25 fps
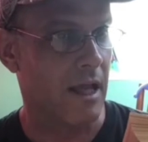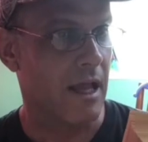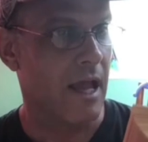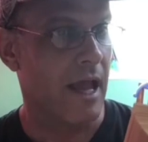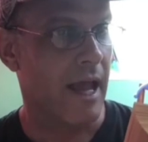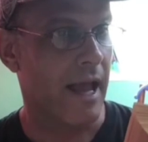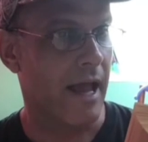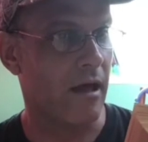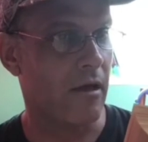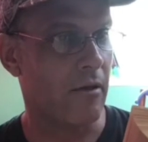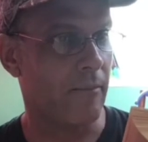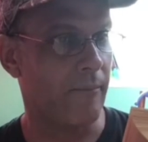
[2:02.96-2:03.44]

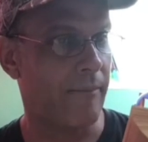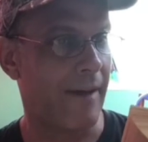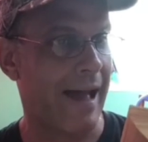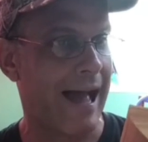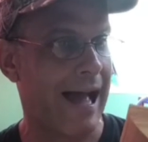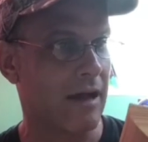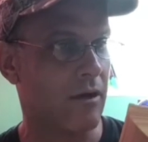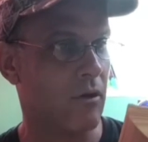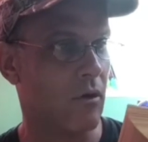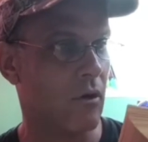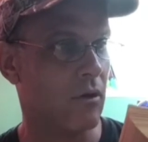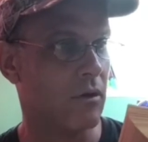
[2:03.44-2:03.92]
held
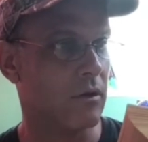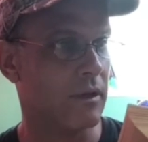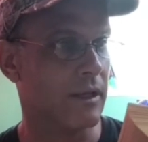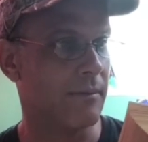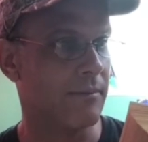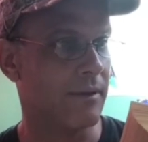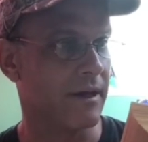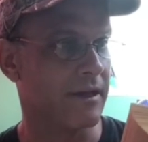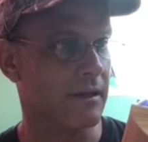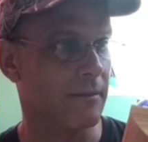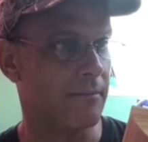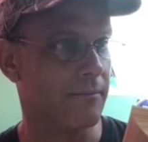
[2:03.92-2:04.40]
back only
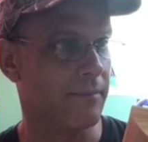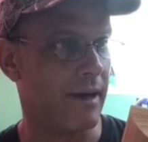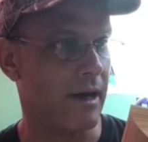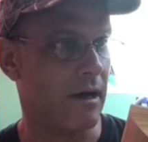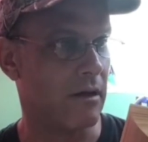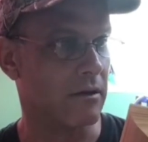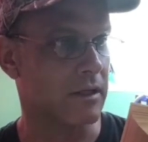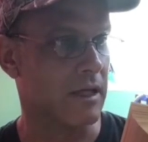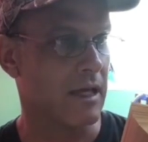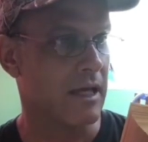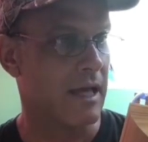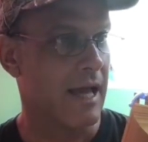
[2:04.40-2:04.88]
by the
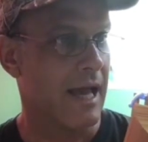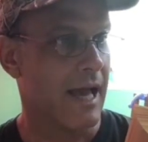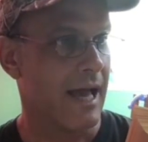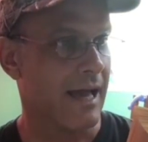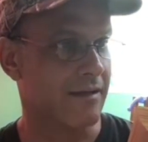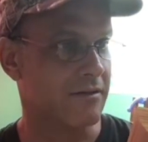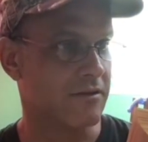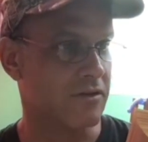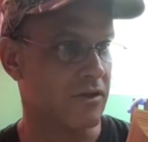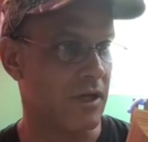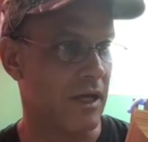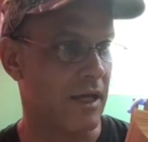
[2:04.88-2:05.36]
belt,
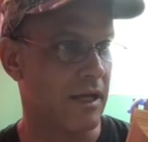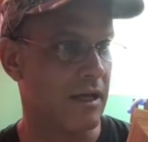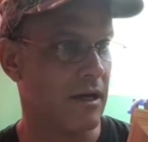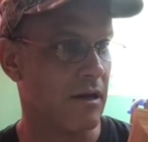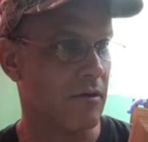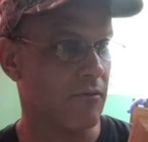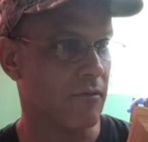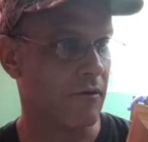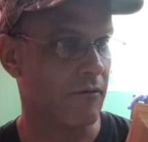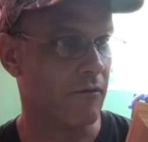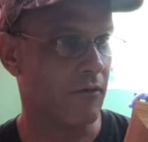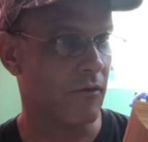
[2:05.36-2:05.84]
as Jaina
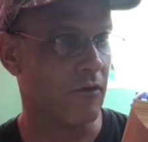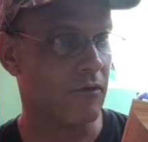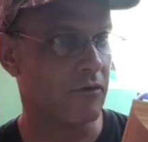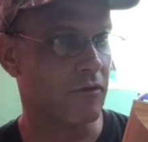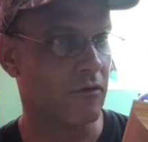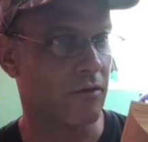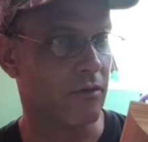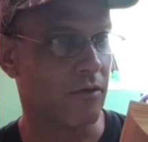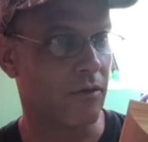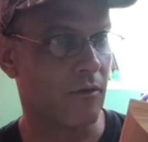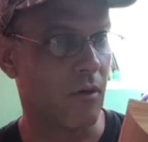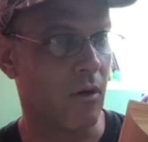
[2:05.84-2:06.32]

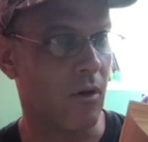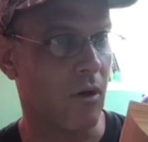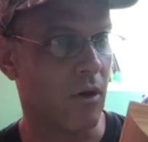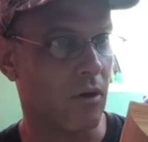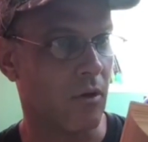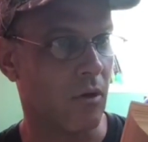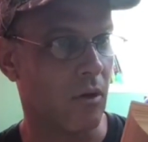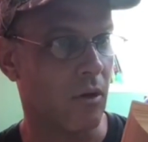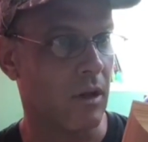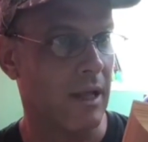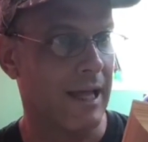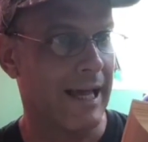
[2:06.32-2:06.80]
reversed
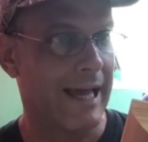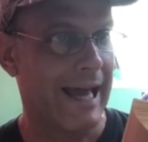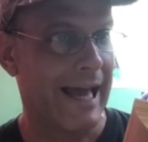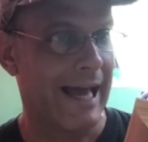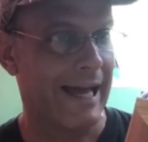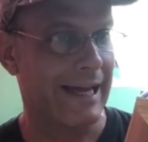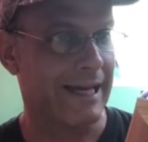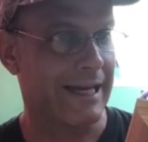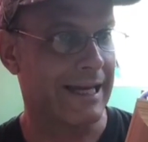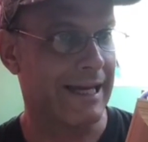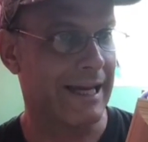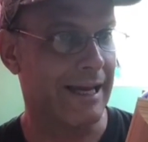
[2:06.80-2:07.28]
throttle
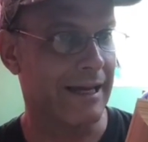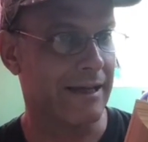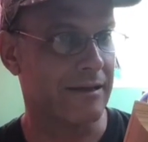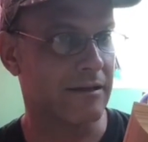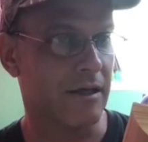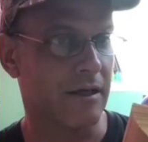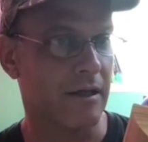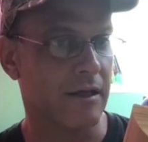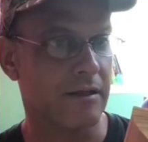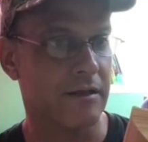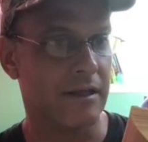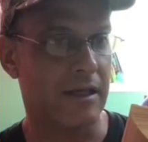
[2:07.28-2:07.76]
and kicked
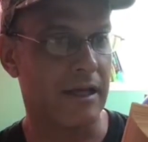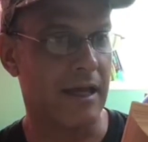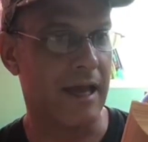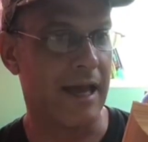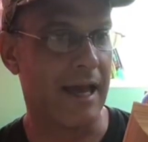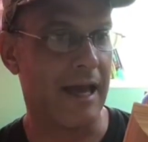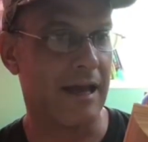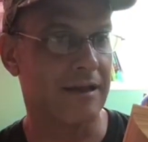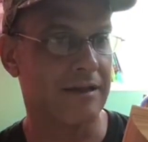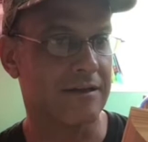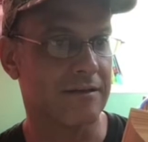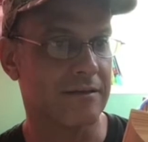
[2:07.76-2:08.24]
the
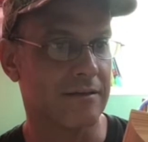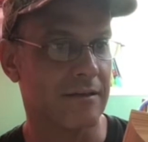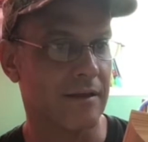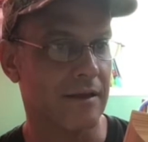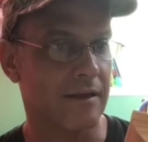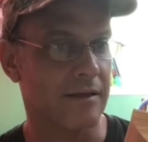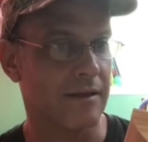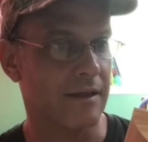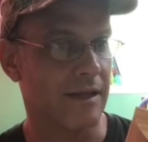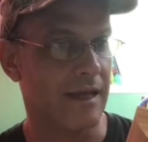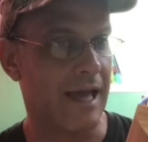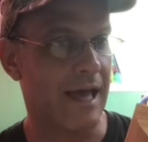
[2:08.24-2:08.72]

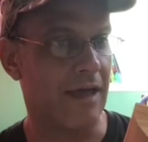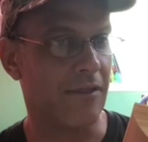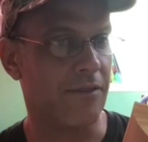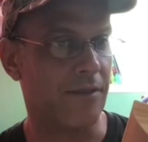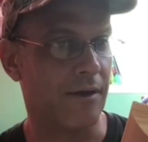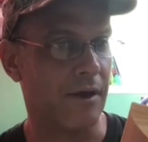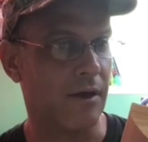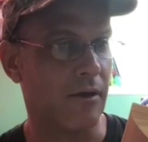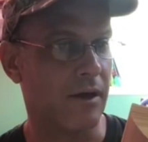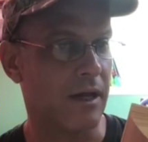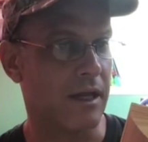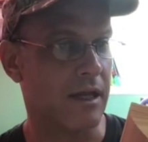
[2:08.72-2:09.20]

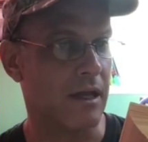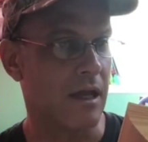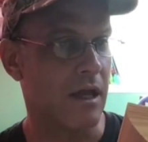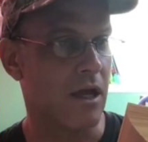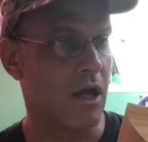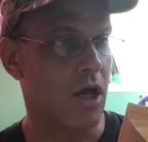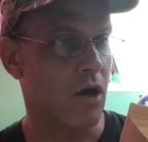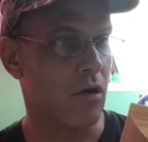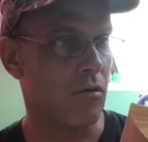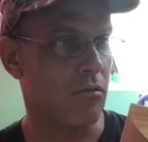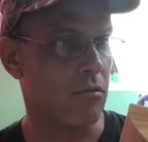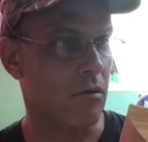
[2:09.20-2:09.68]
etheric
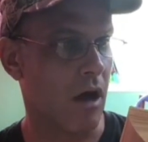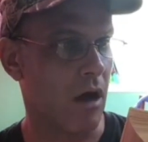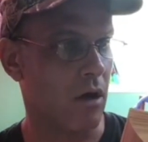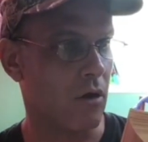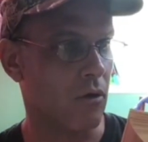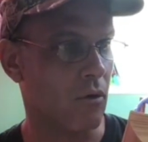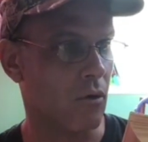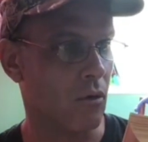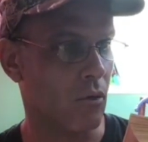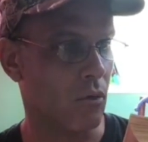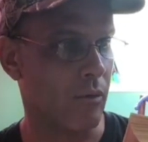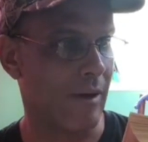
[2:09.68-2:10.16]

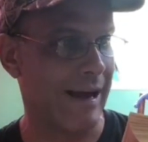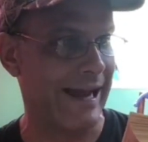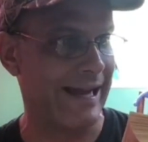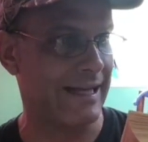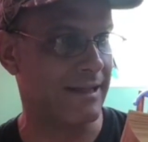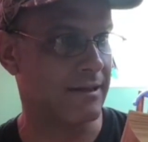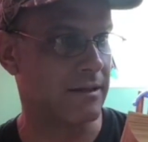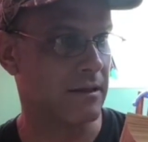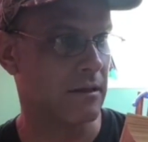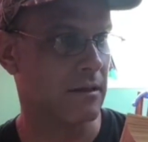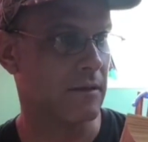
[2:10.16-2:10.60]
throttle right.